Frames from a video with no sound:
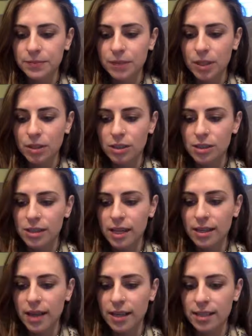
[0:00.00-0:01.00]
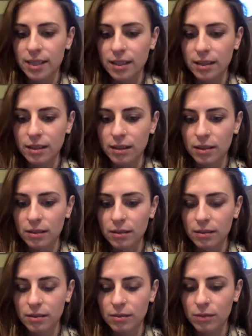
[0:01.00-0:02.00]
you're just connecting
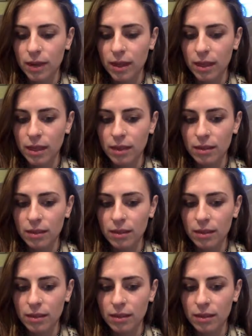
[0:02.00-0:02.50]
with